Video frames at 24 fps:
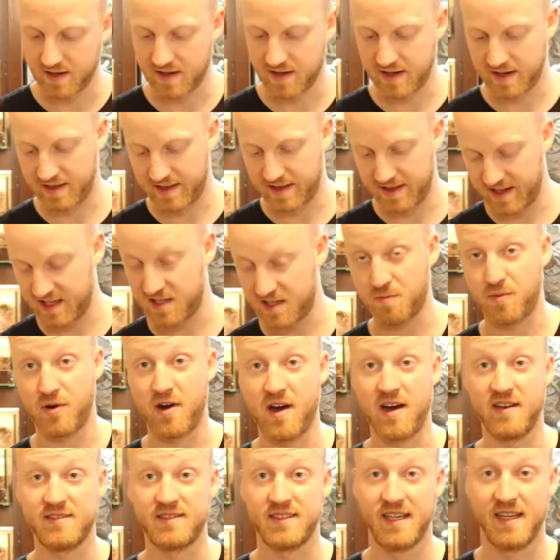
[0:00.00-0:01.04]
And this
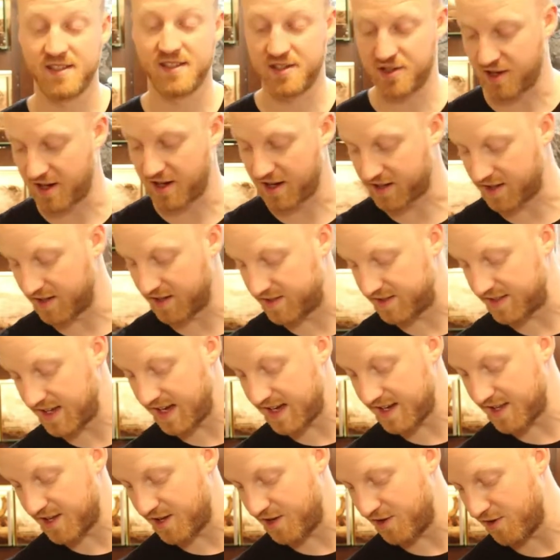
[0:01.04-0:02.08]
process, you're gonna
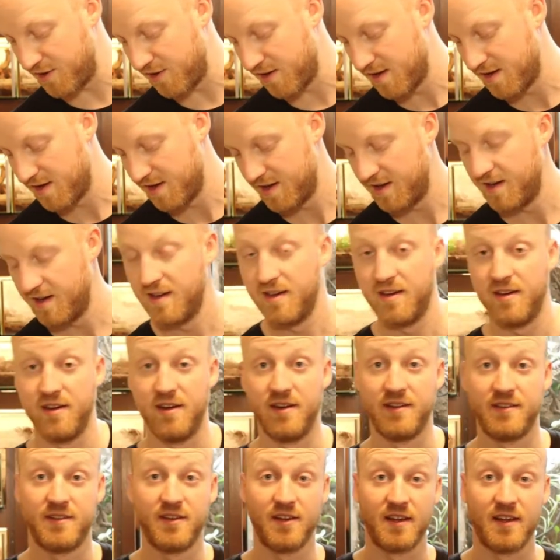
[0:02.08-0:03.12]
continue
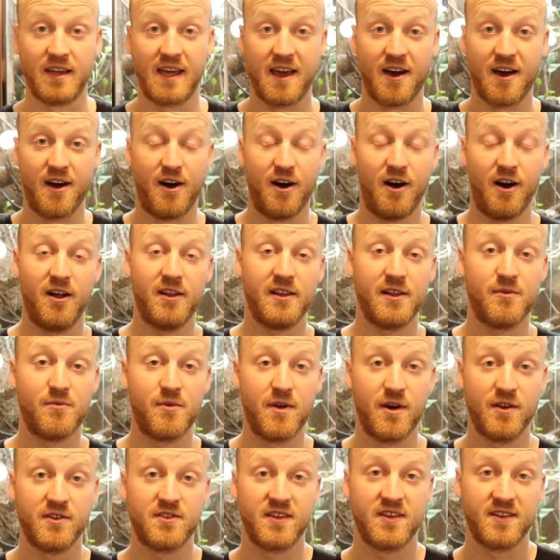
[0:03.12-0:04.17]
until you get all the
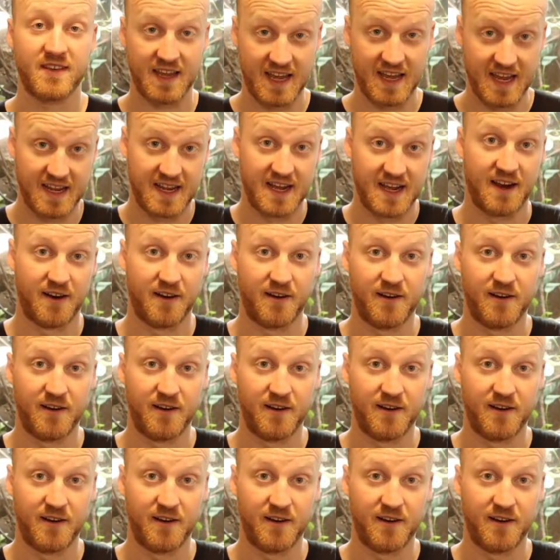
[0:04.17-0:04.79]
roaches in here.